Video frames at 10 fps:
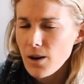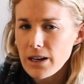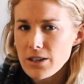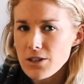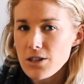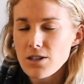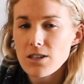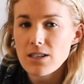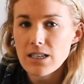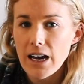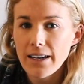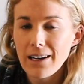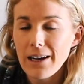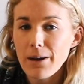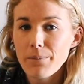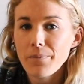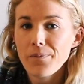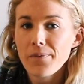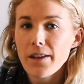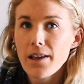got introduced to Stanley
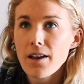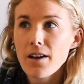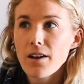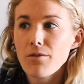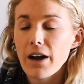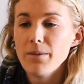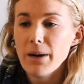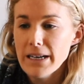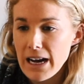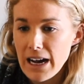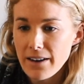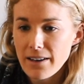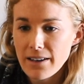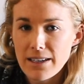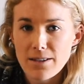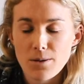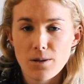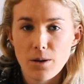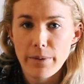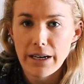via my dad. He's
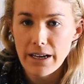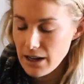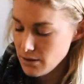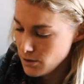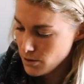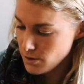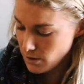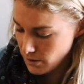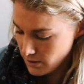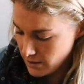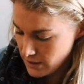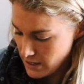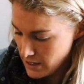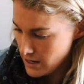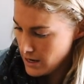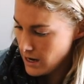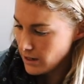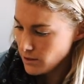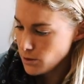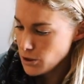also a big outdoor
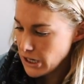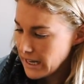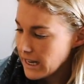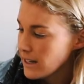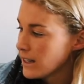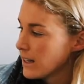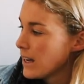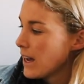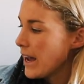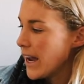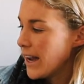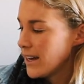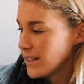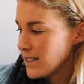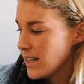junkie, and